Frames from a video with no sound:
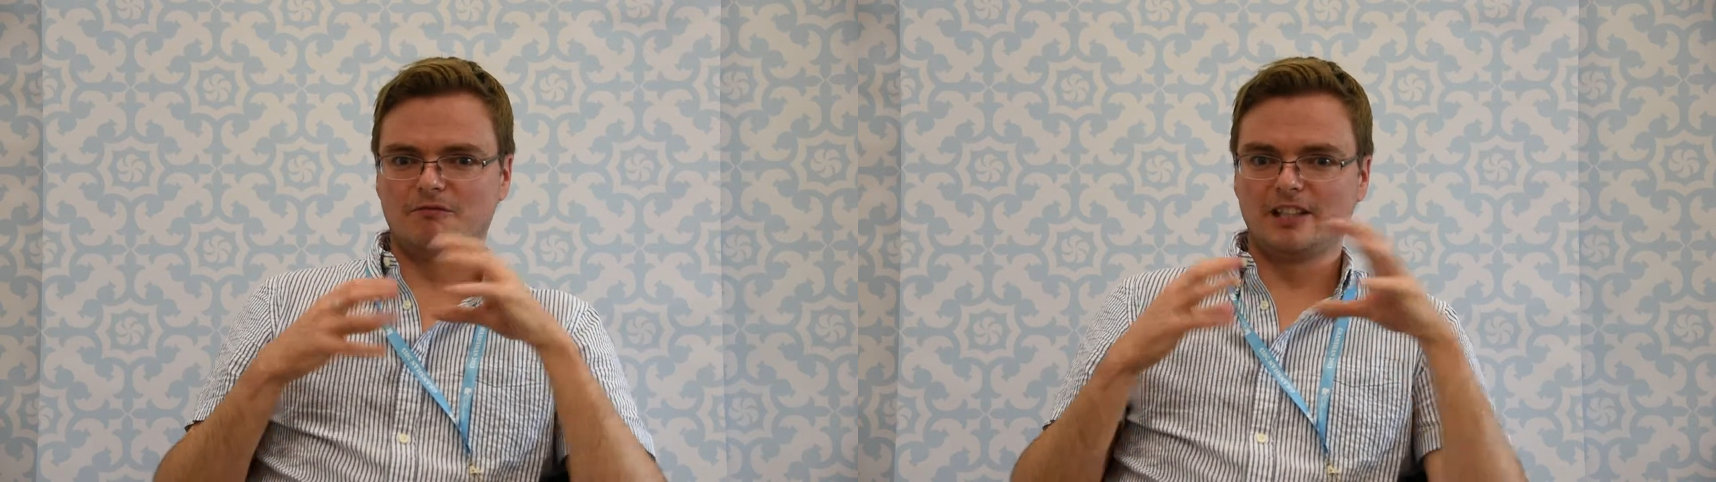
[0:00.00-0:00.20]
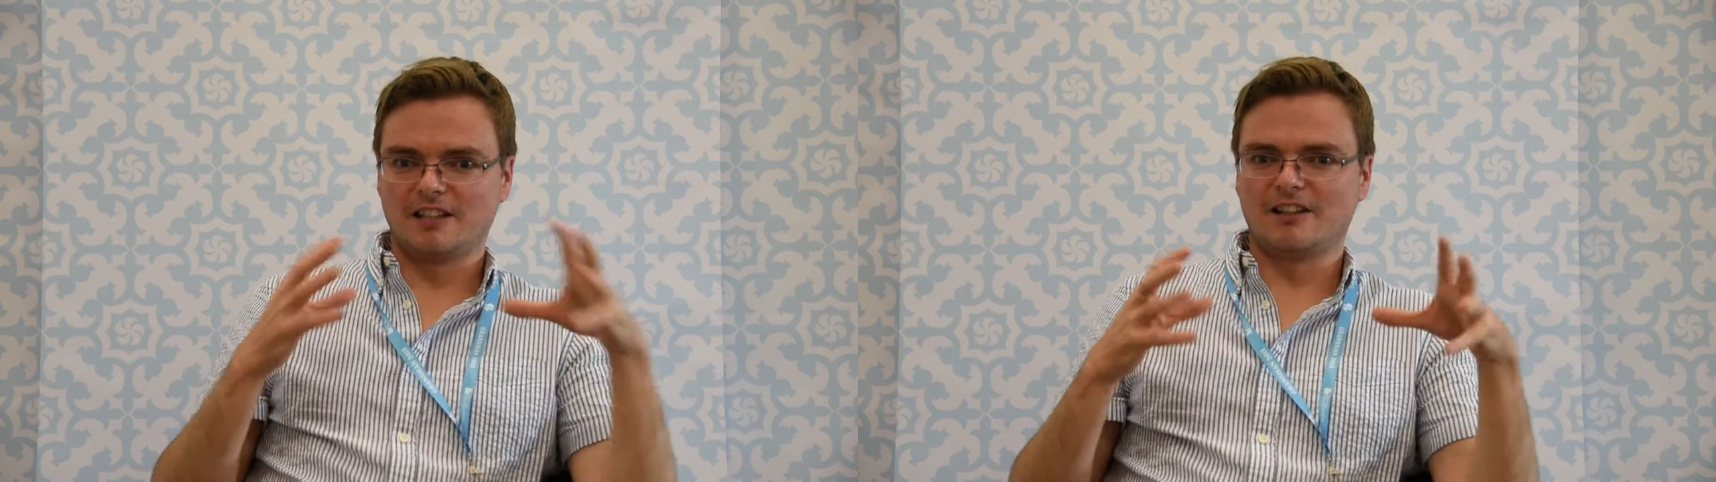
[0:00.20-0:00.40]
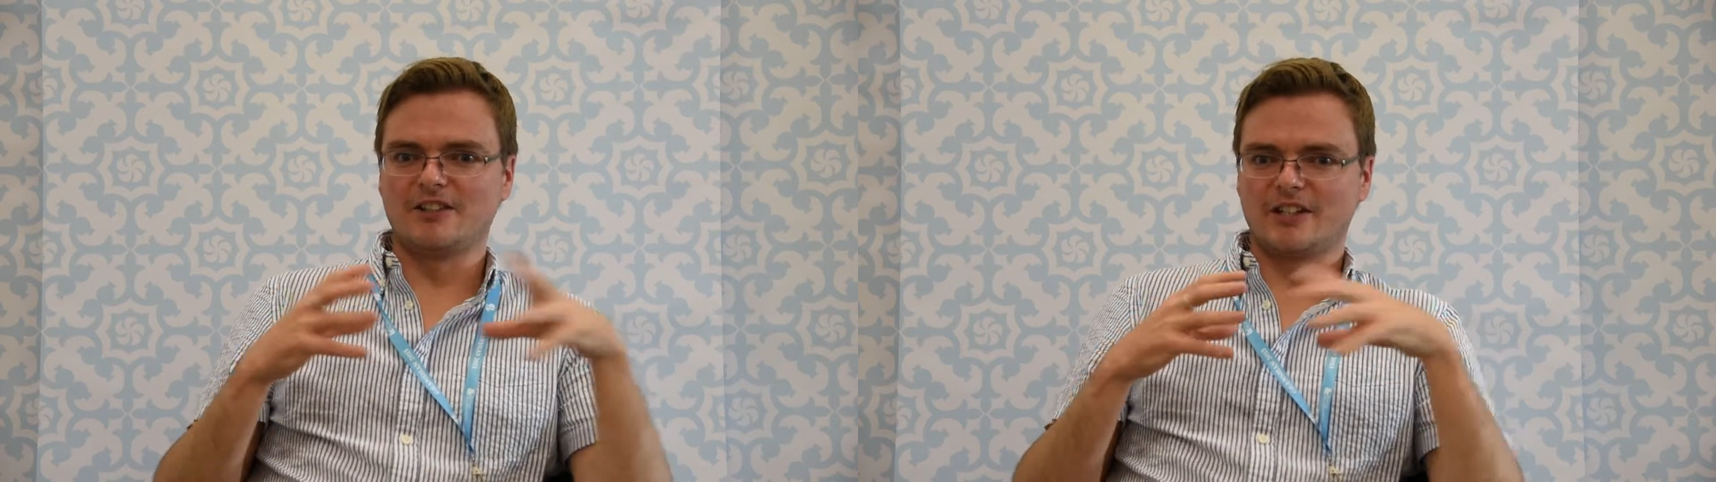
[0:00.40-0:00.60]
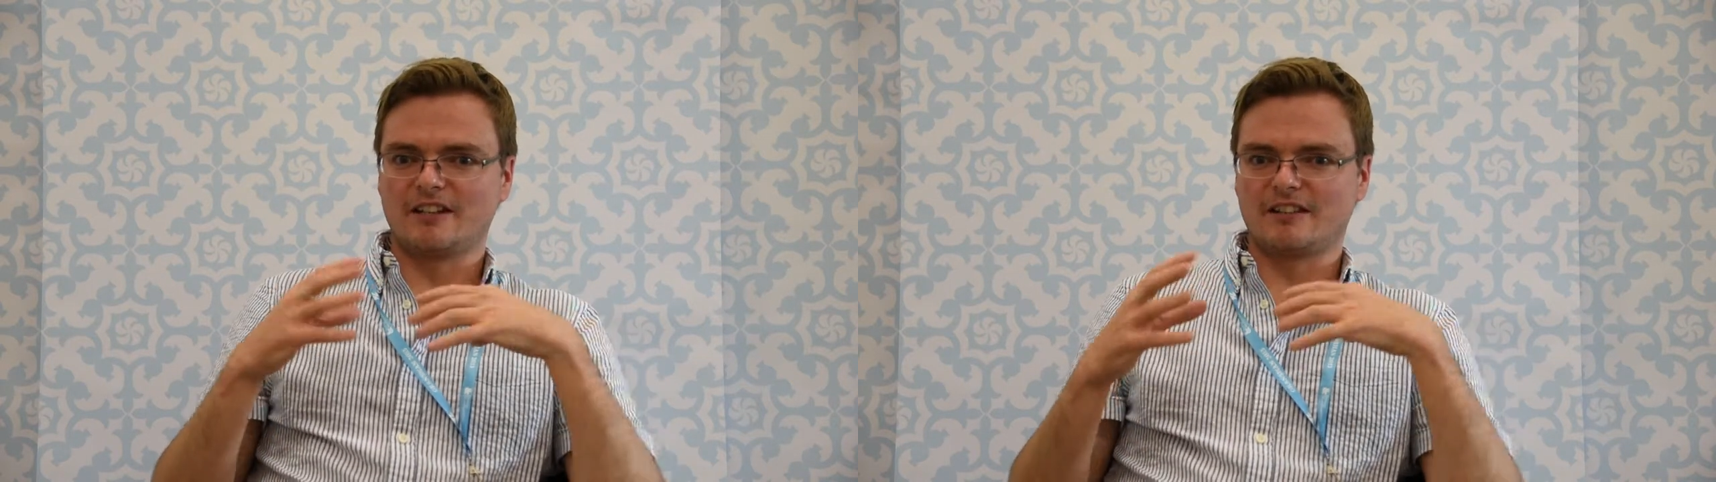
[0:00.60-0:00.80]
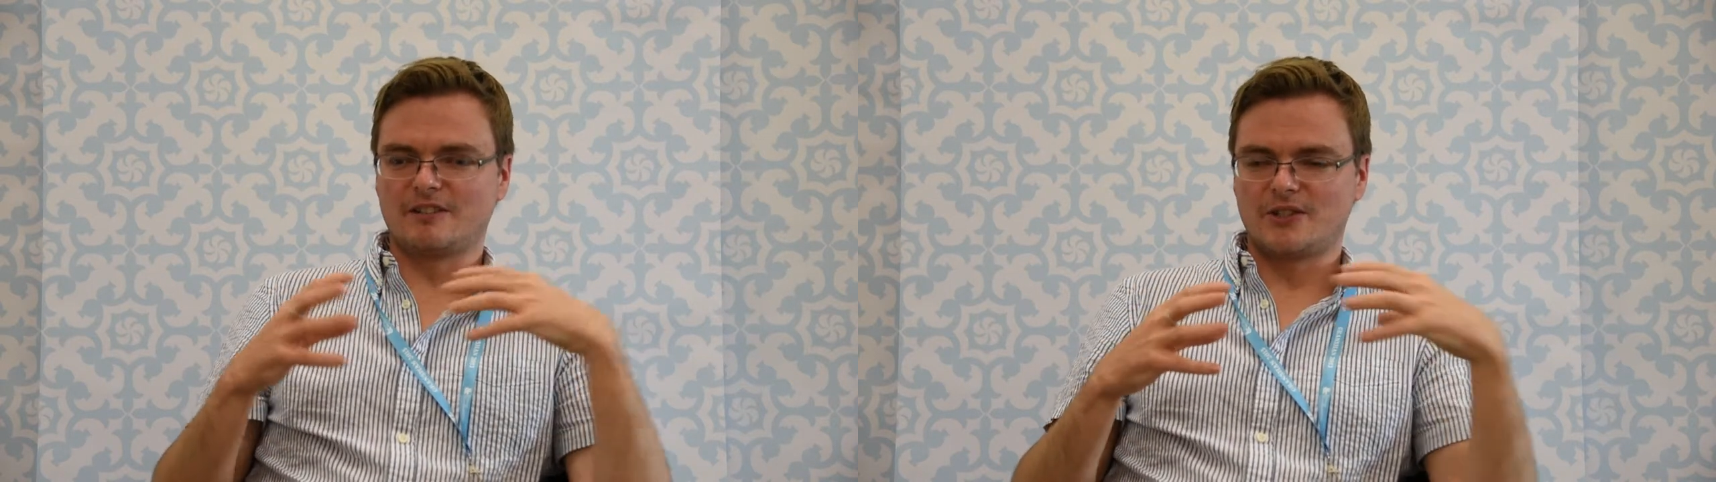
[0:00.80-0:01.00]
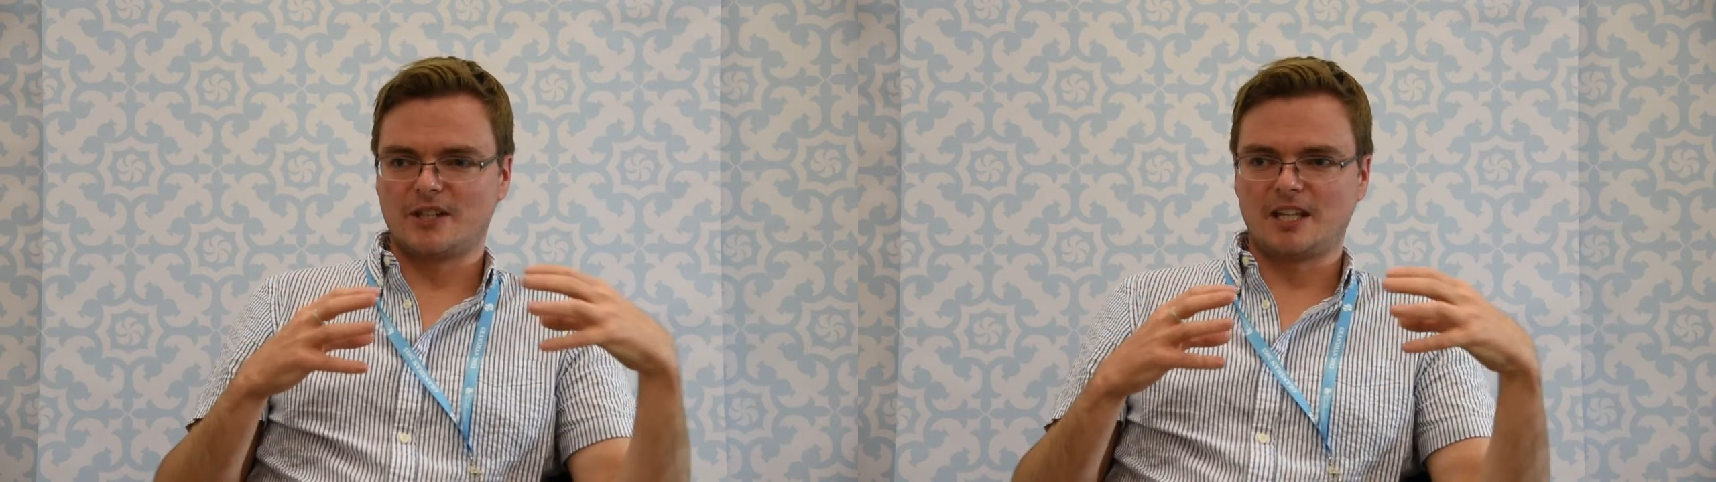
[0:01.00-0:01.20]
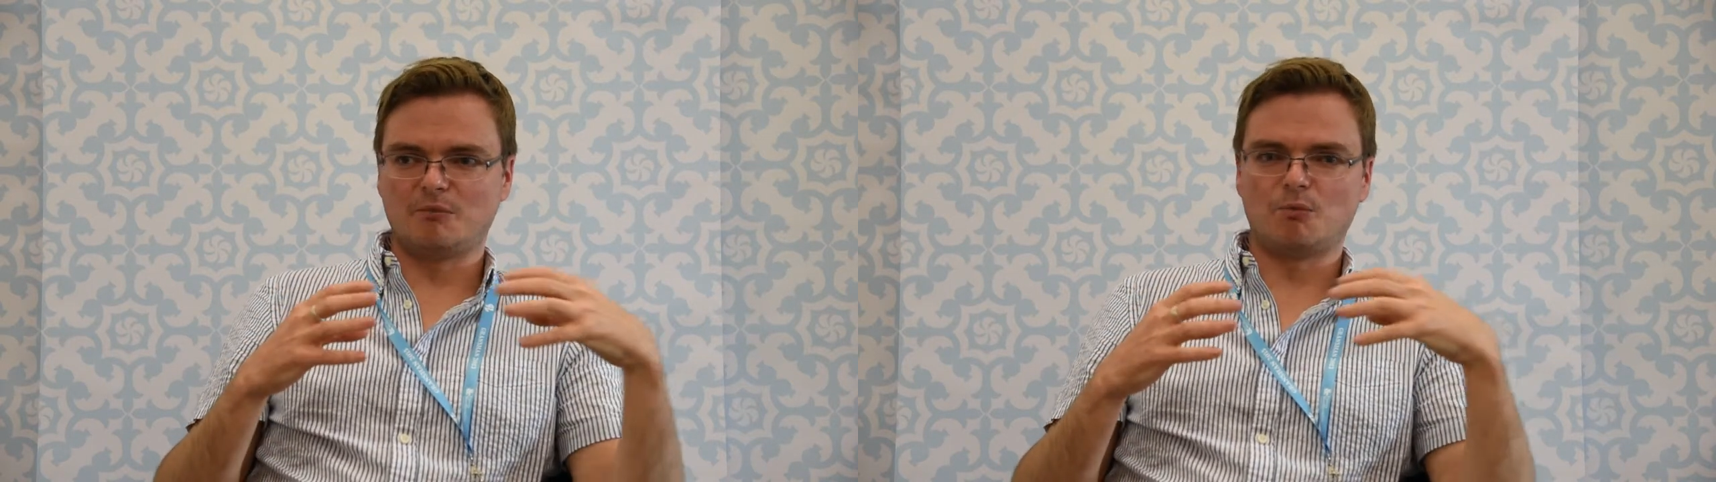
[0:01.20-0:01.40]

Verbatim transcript: realize it and I could see